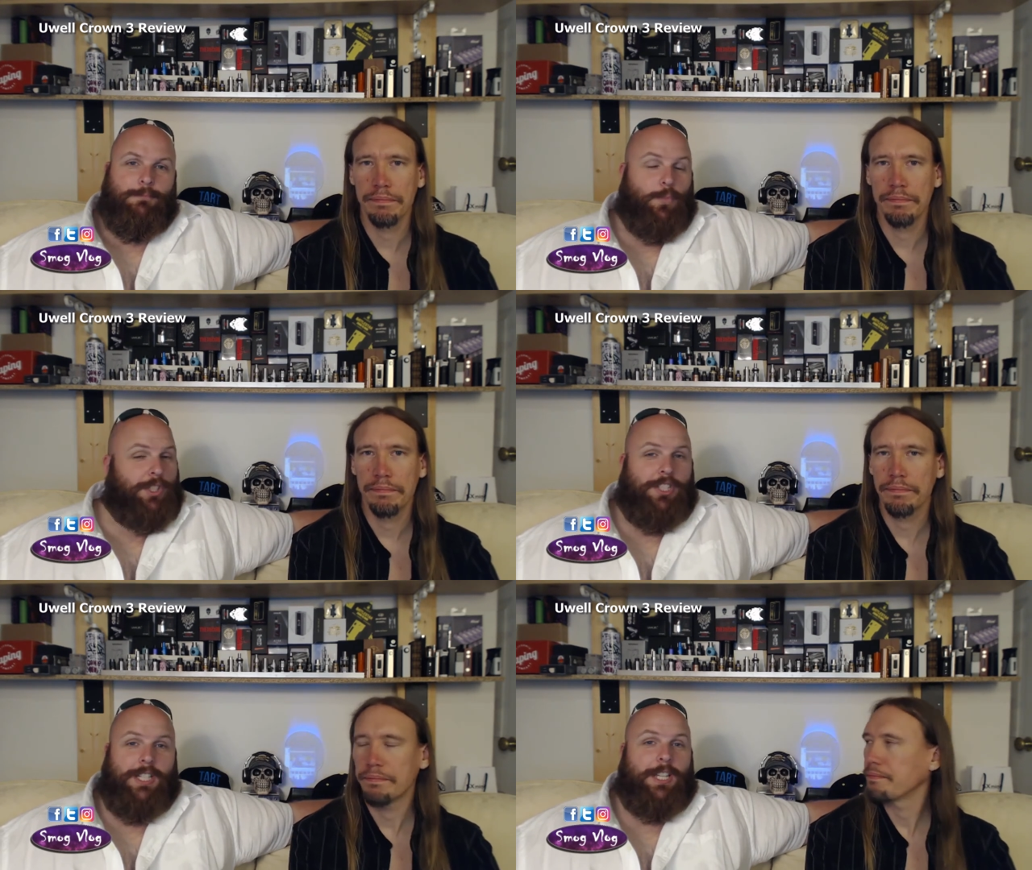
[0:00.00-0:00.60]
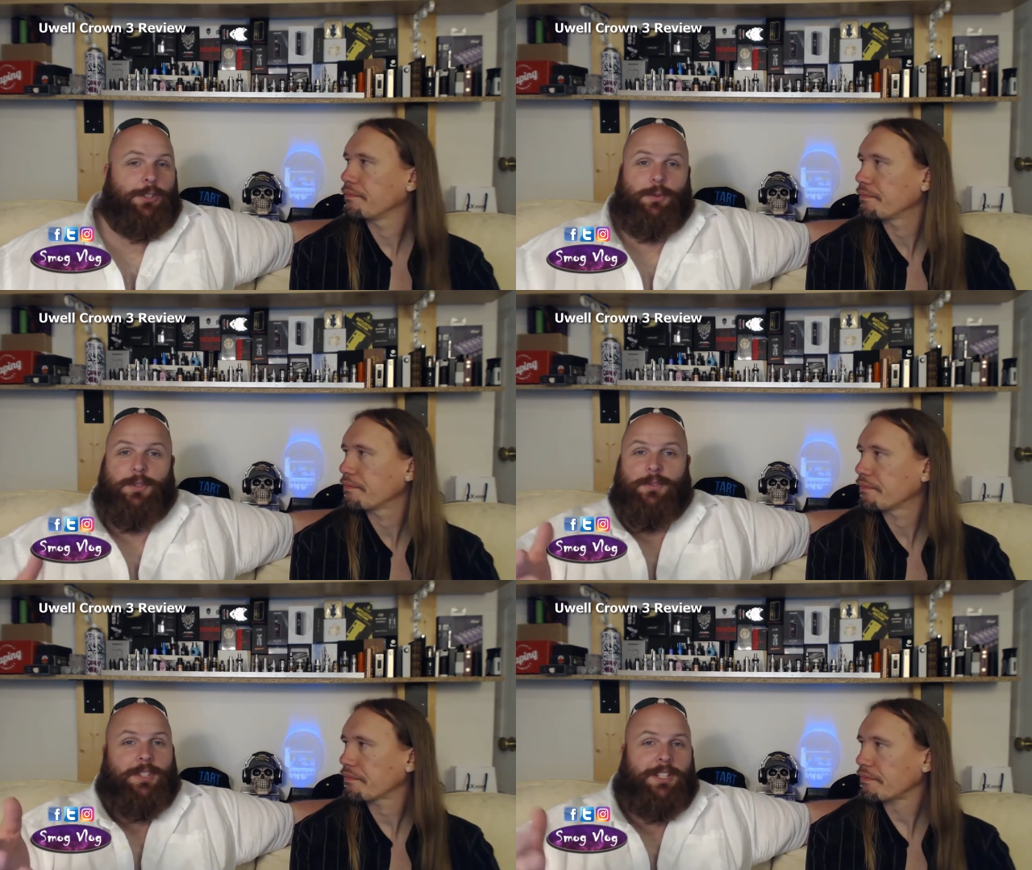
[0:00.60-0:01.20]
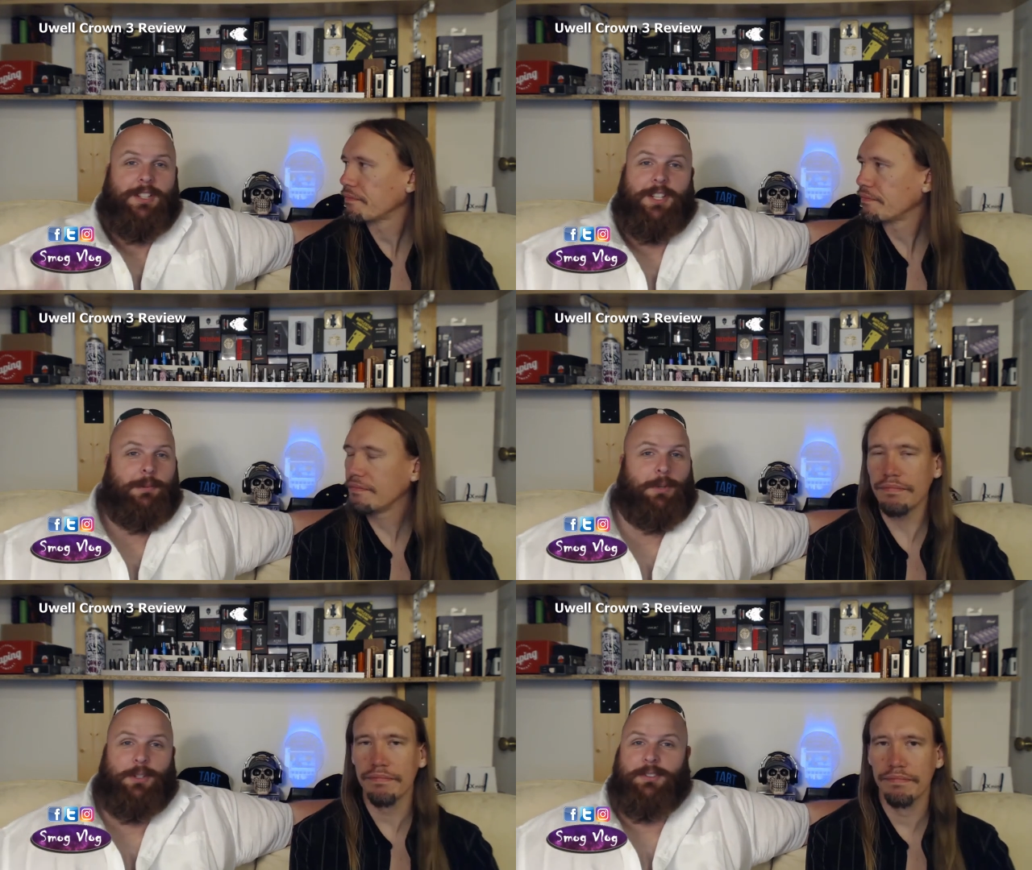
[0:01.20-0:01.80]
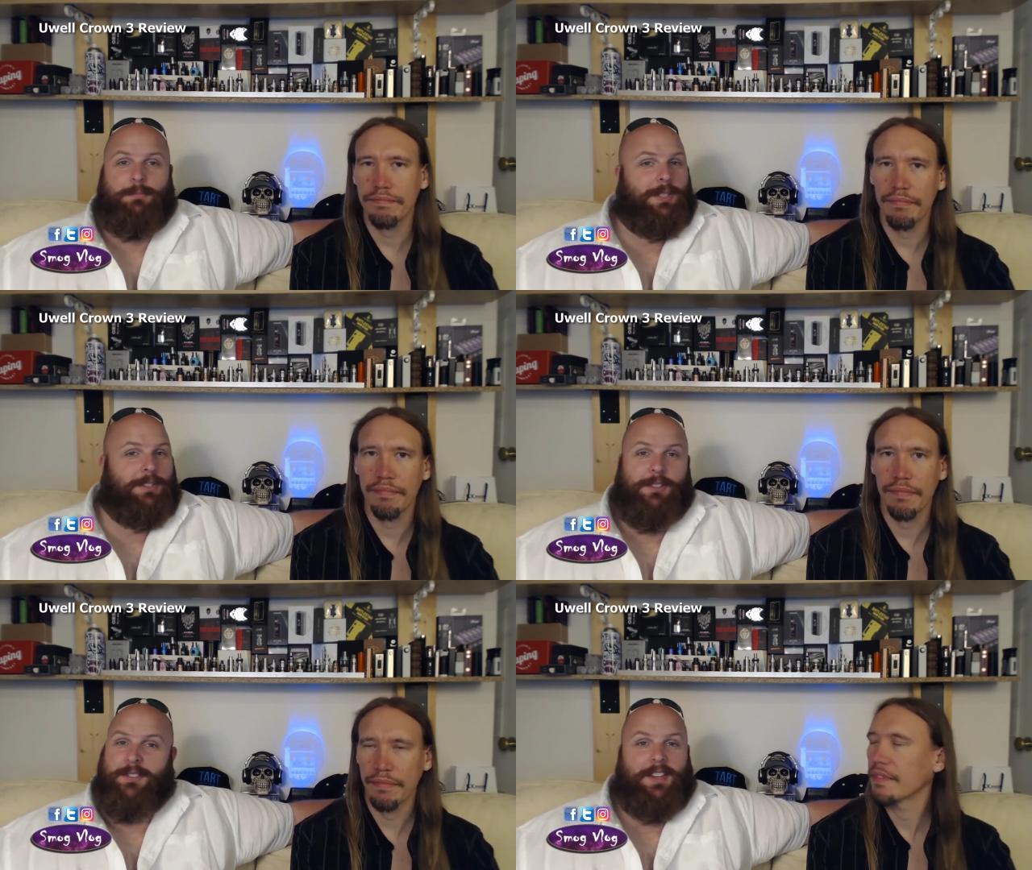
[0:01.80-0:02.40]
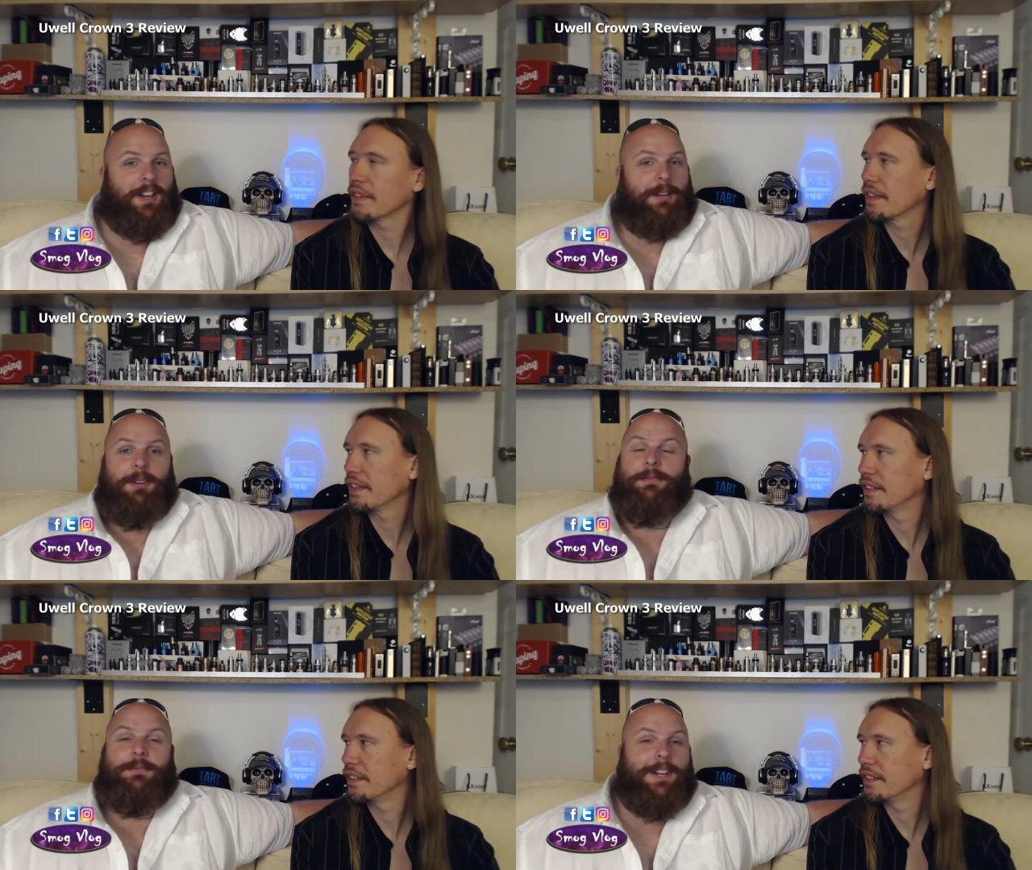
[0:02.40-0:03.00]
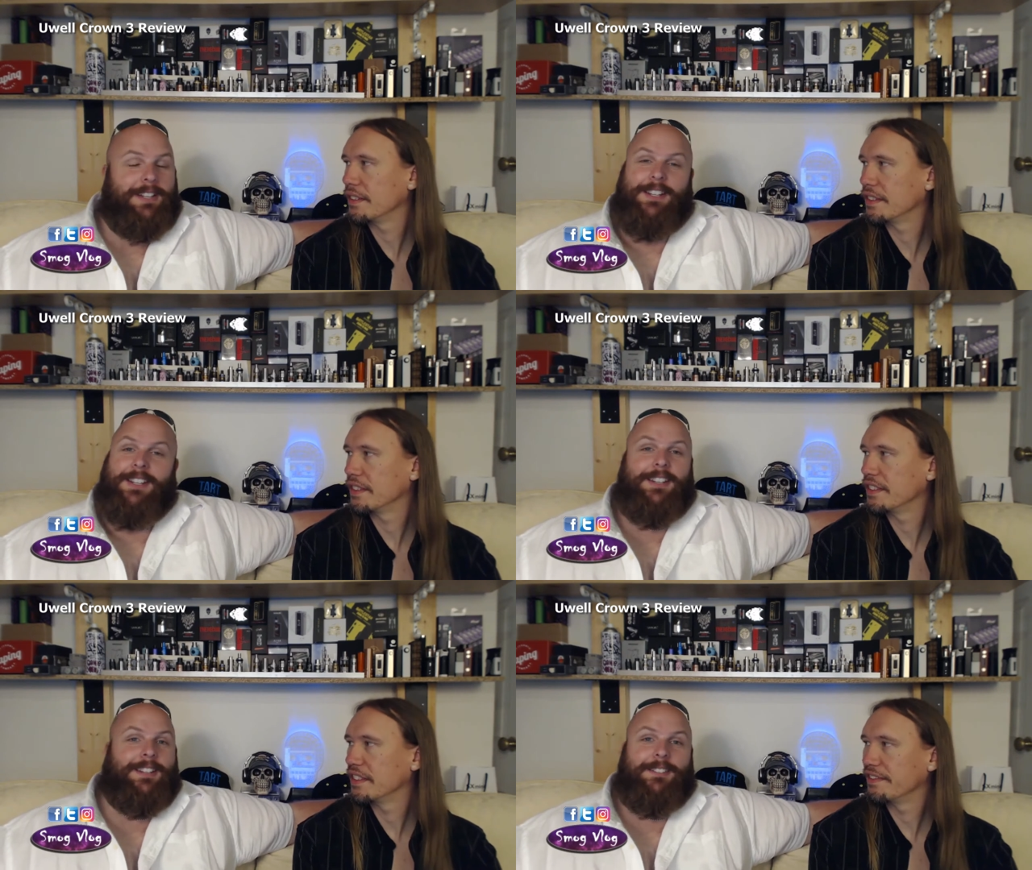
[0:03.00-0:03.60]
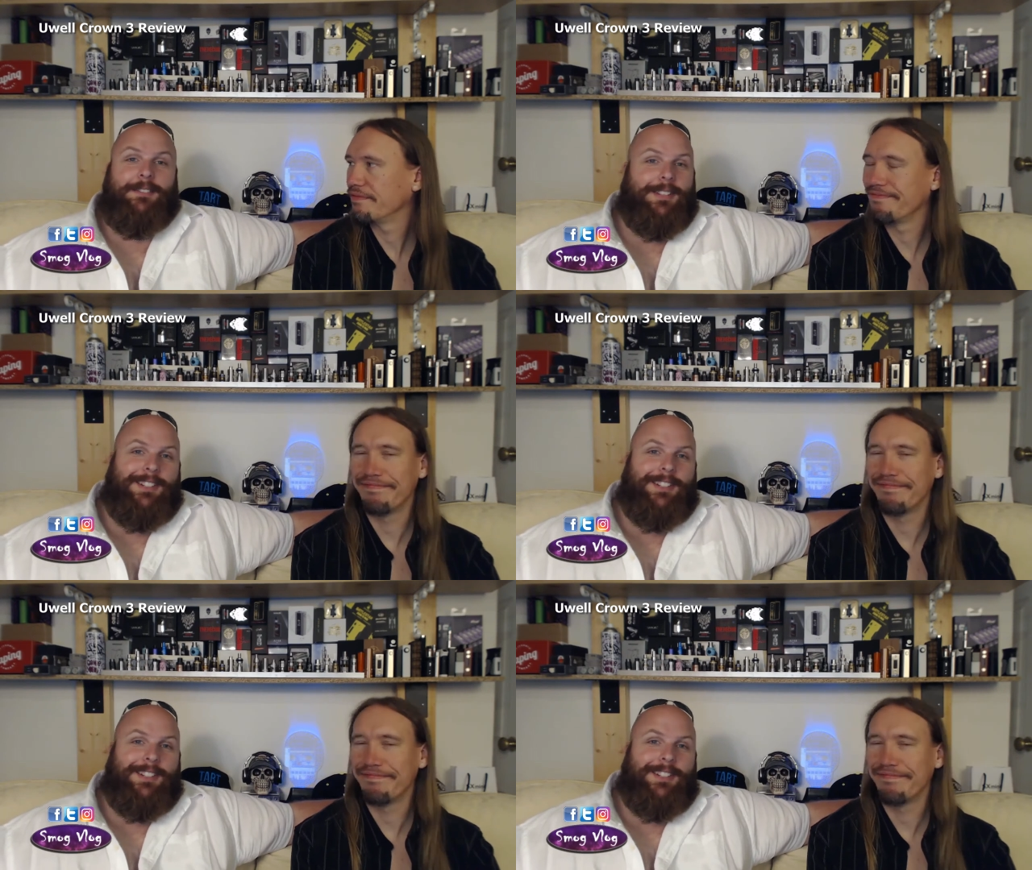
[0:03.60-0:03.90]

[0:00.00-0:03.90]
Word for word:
Speaker 1: Which again, you would have seen in the unboxing because I'm a fucking idiot.